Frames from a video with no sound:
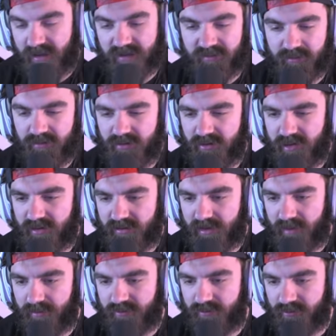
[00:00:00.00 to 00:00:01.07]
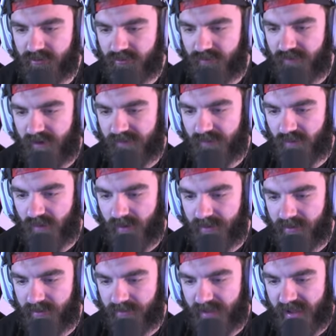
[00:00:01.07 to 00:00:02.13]
Guys, let me know down in the comments, what's your favorite weapon in
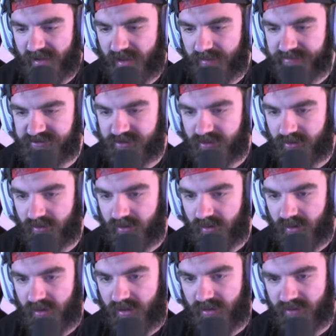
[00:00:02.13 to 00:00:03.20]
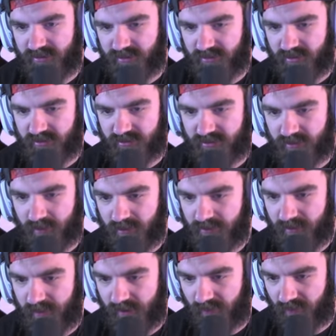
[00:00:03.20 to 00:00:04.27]
Black Ops 2? This is this is supposed to
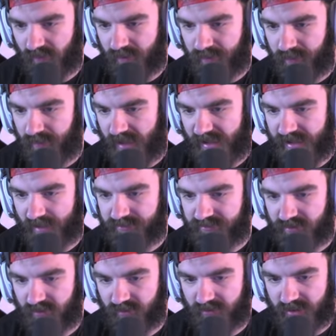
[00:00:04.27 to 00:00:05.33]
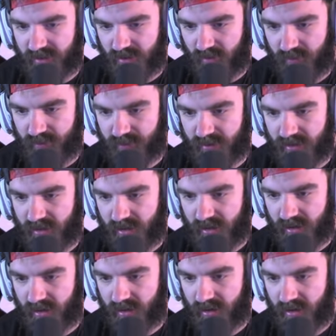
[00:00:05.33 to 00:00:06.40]
be a ripped Black Ops 2 video, but
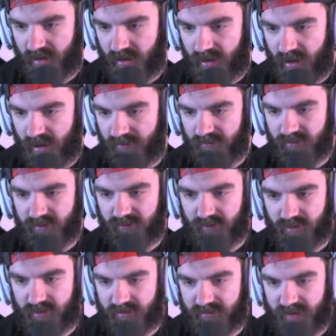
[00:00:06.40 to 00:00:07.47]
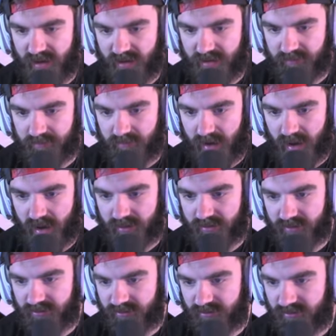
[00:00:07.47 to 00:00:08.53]
uh, I haven't really run into any
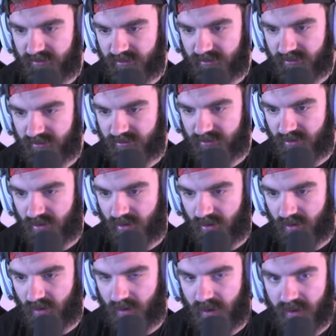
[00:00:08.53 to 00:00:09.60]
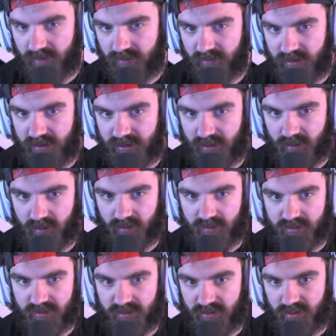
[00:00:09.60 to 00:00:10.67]
modders, so I don't really know what to
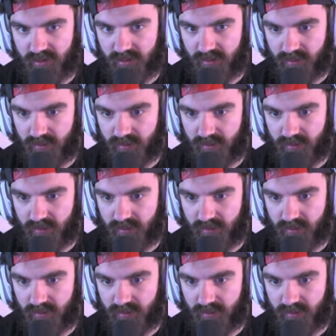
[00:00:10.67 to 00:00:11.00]
do.